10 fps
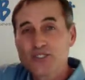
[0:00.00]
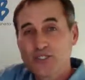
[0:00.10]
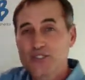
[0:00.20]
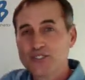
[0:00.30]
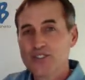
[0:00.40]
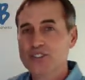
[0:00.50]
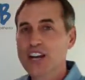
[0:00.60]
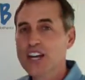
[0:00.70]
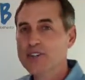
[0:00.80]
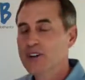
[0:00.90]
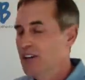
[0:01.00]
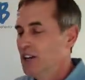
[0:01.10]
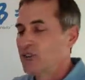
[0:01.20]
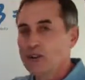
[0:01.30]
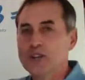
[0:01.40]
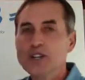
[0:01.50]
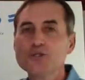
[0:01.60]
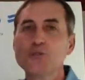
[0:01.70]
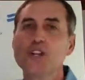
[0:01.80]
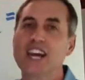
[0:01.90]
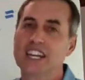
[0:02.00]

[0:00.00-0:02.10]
So you're kind of, so here's what I